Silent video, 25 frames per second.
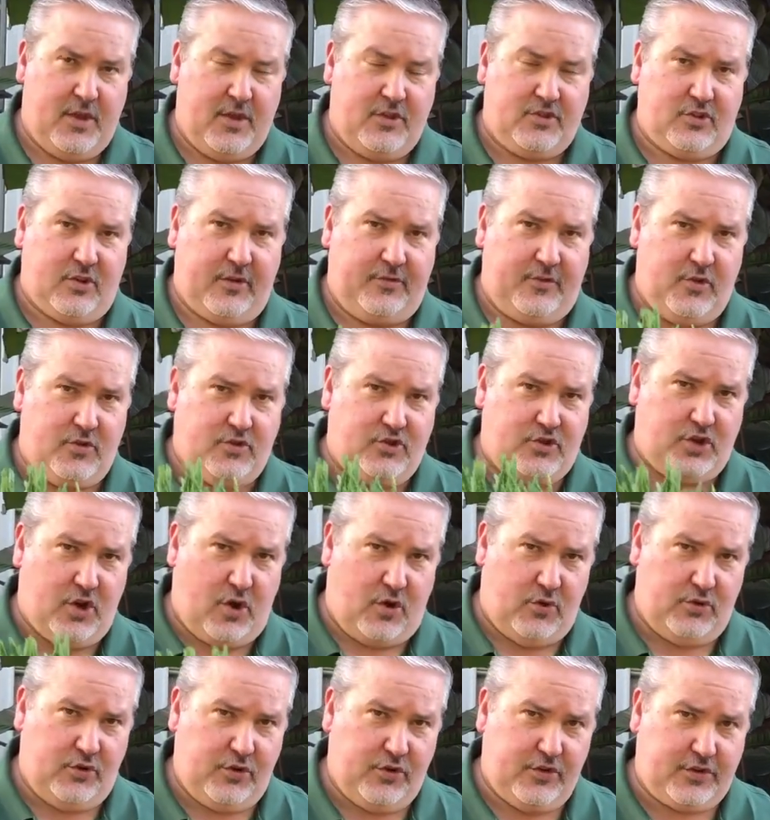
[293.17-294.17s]
So if you
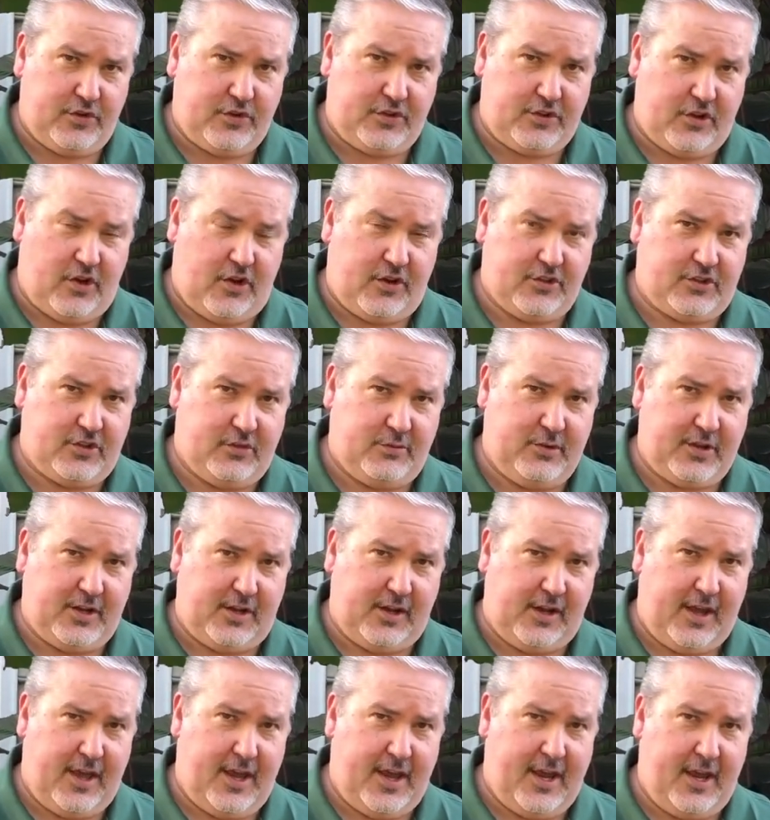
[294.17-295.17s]
don't use a saucer with
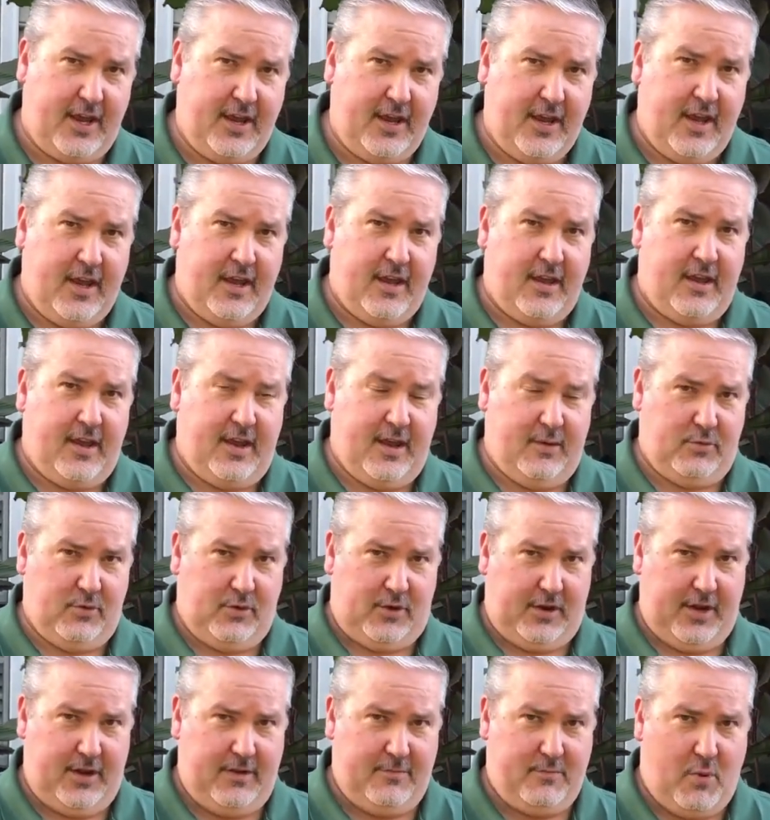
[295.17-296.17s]
clay, it will
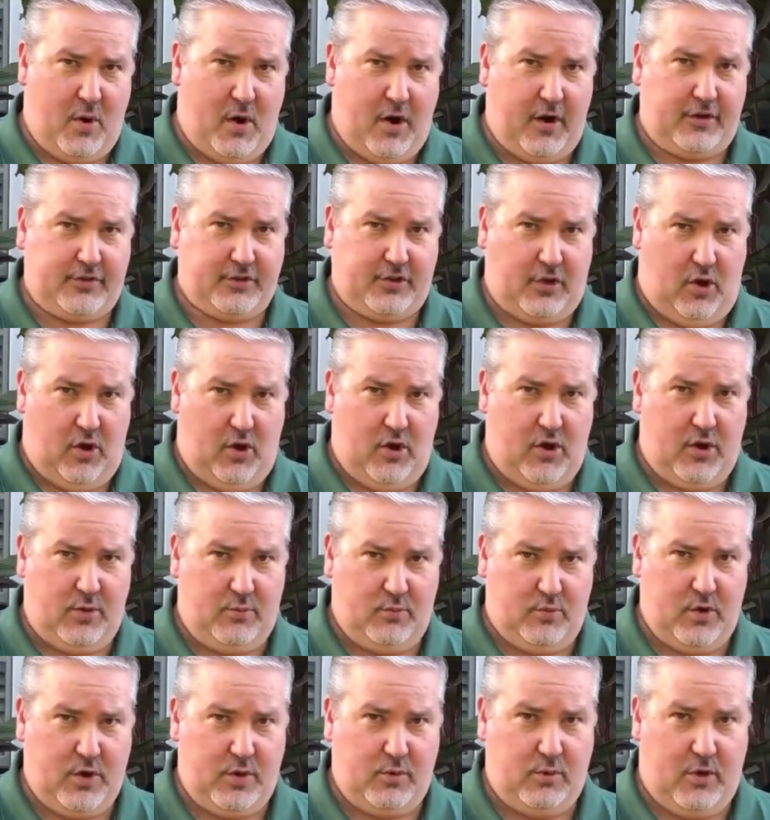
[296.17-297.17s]
leave marks
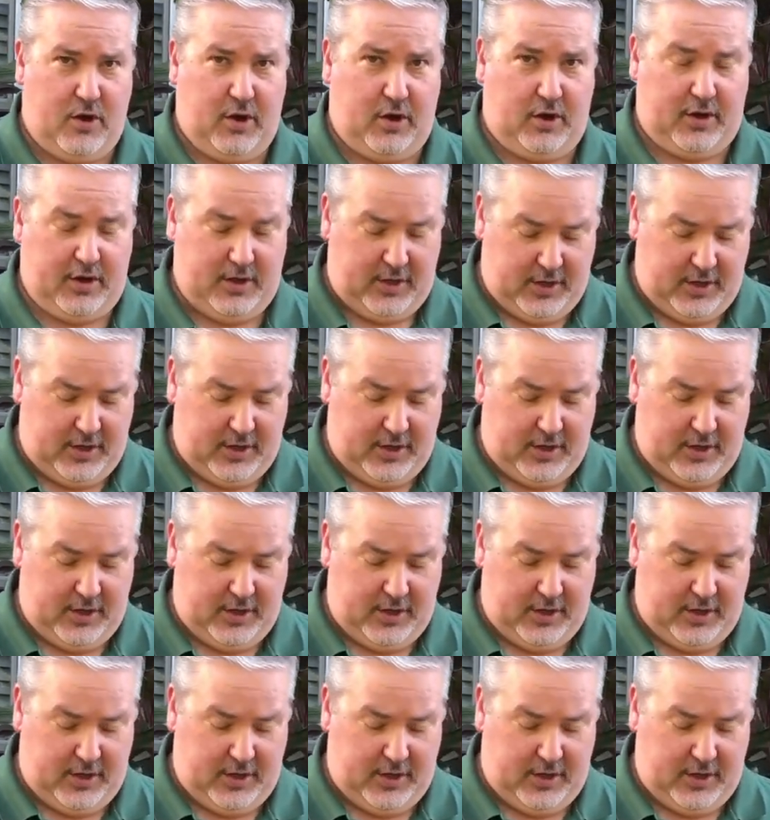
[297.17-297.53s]
on woodwork.